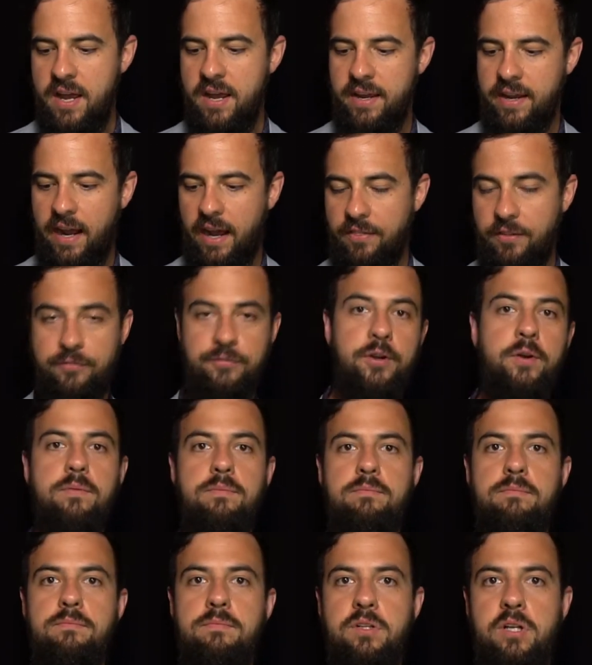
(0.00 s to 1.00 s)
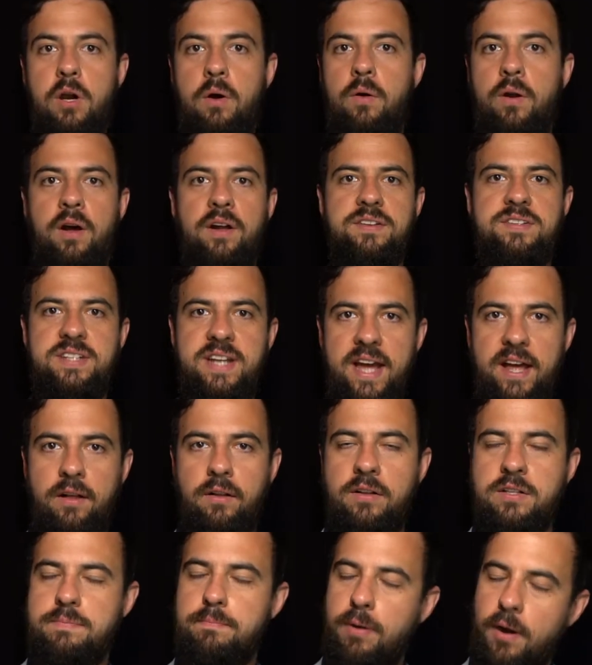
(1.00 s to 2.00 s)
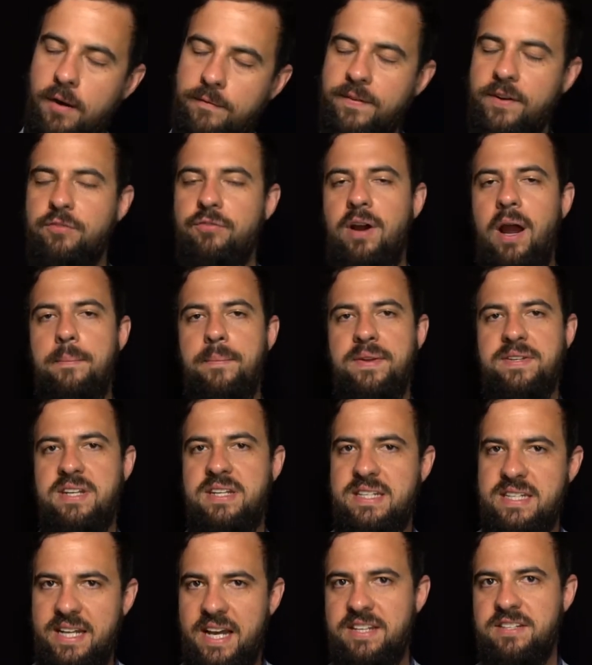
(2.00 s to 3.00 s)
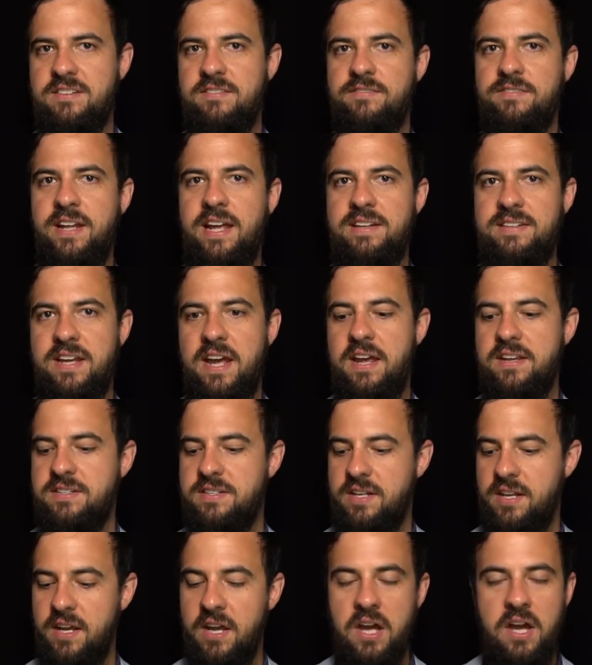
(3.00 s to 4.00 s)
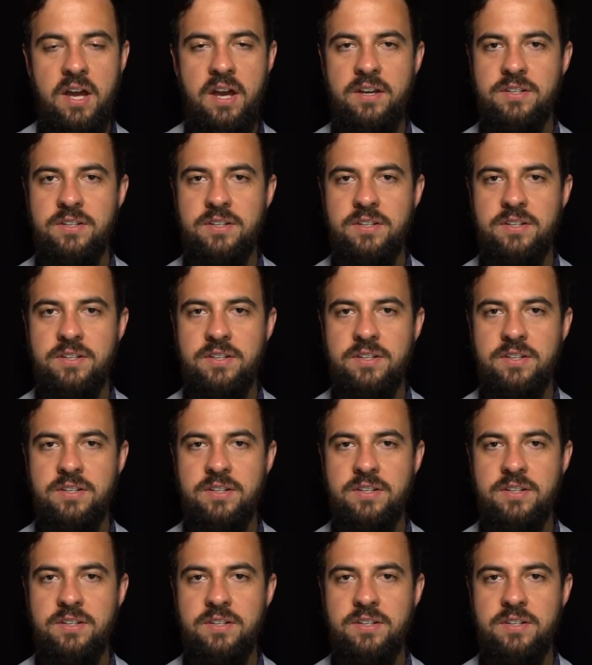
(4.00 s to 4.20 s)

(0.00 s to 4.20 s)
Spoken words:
You got the fruit going on sale, it's perfect ripeness, it's nice and tasty.